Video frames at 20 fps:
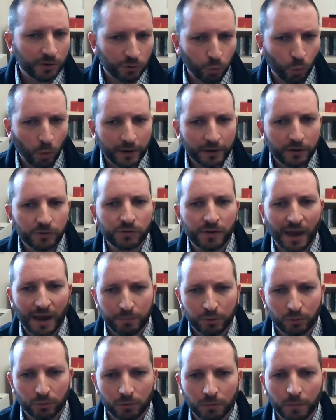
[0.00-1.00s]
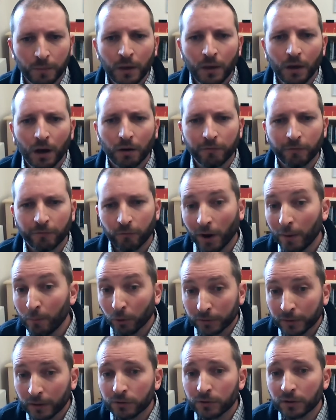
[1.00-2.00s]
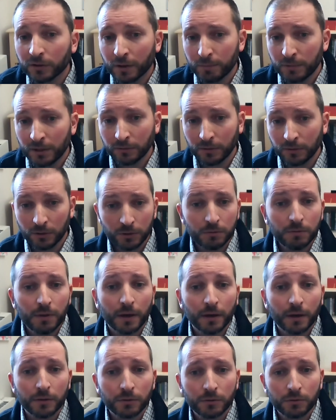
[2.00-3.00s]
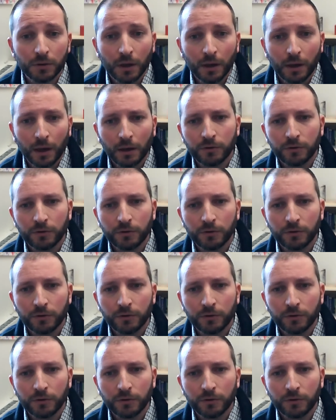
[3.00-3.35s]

is one example of a framework that is attempting to do this,